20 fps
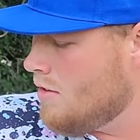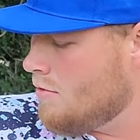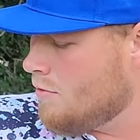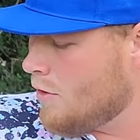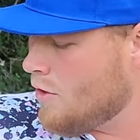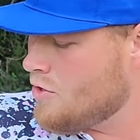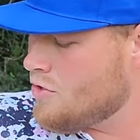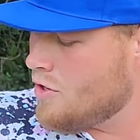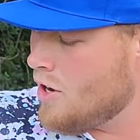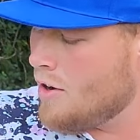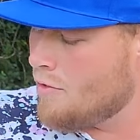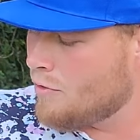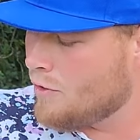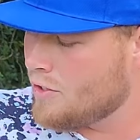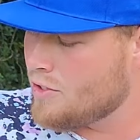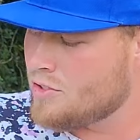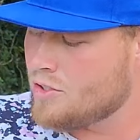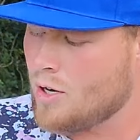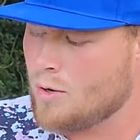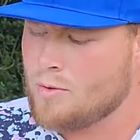First off, I'm
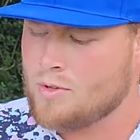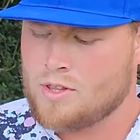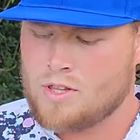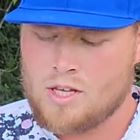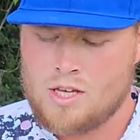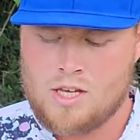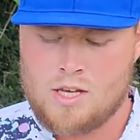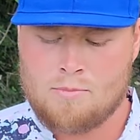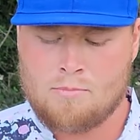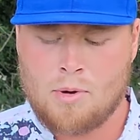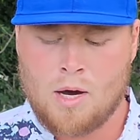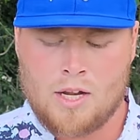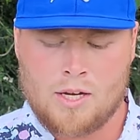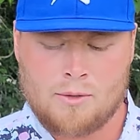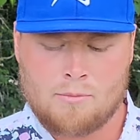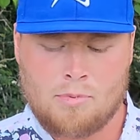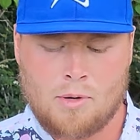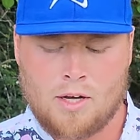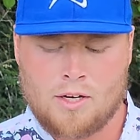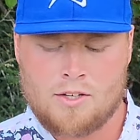going to start with the putting
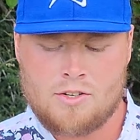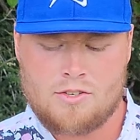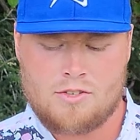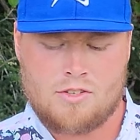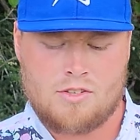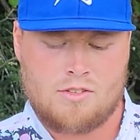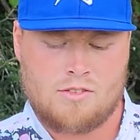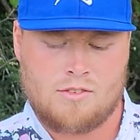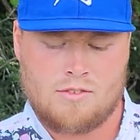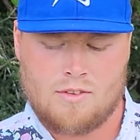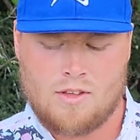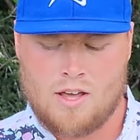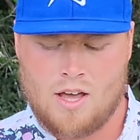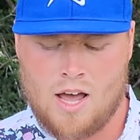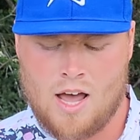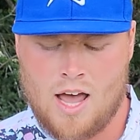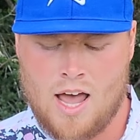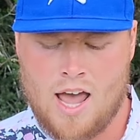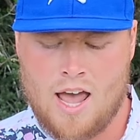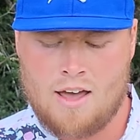putters.
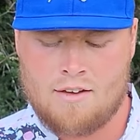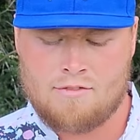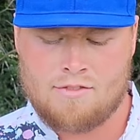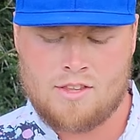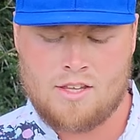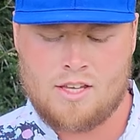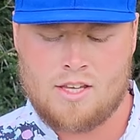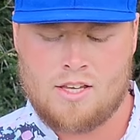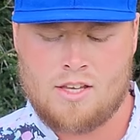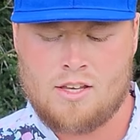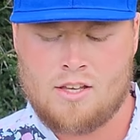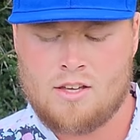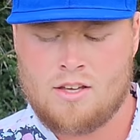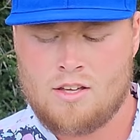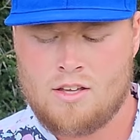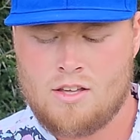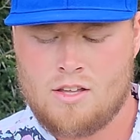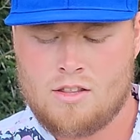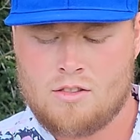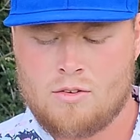I have the
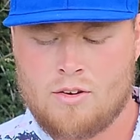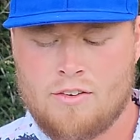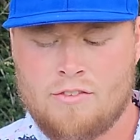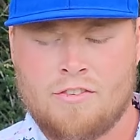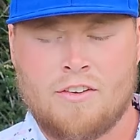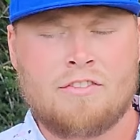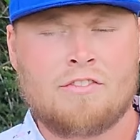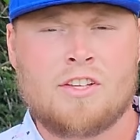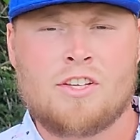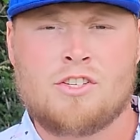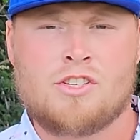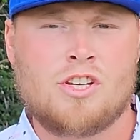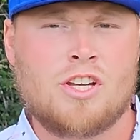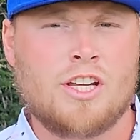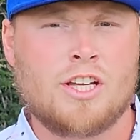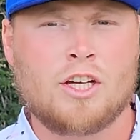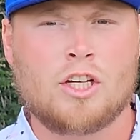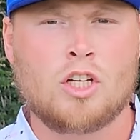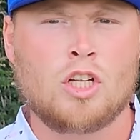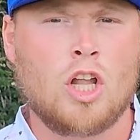
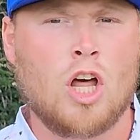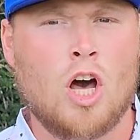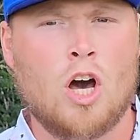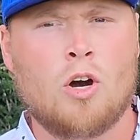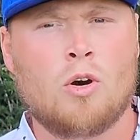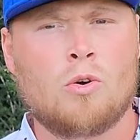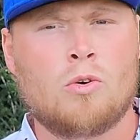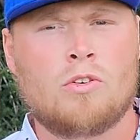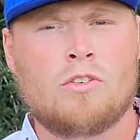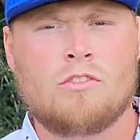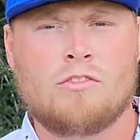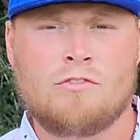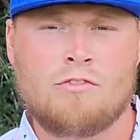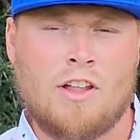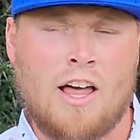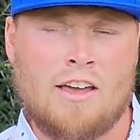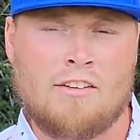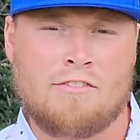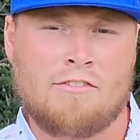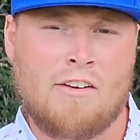350G Glow
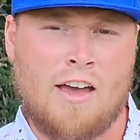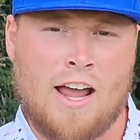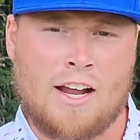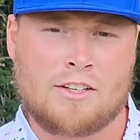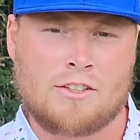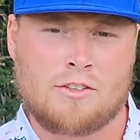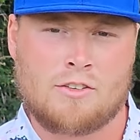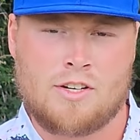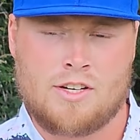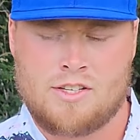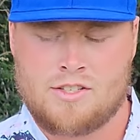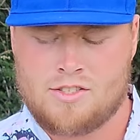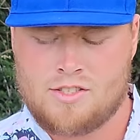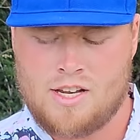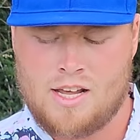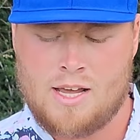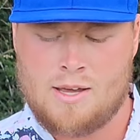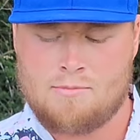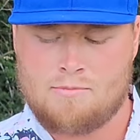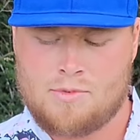Flight Factory
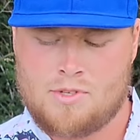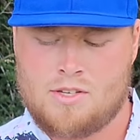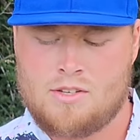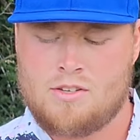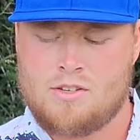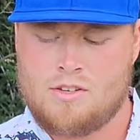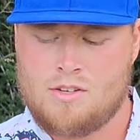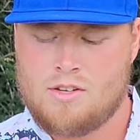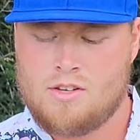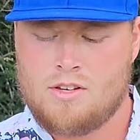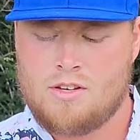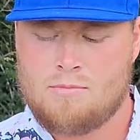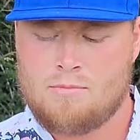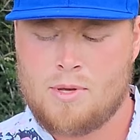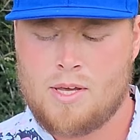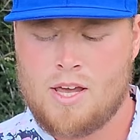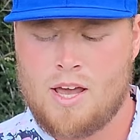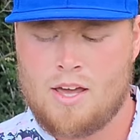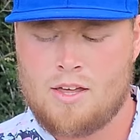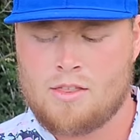stamped
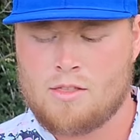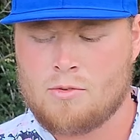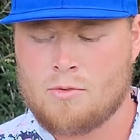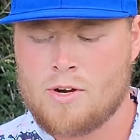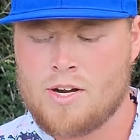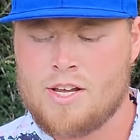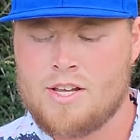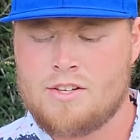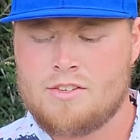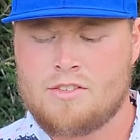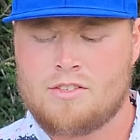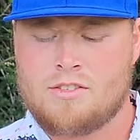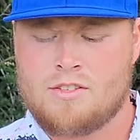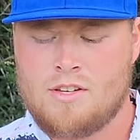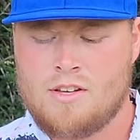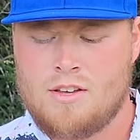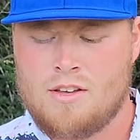PA3s.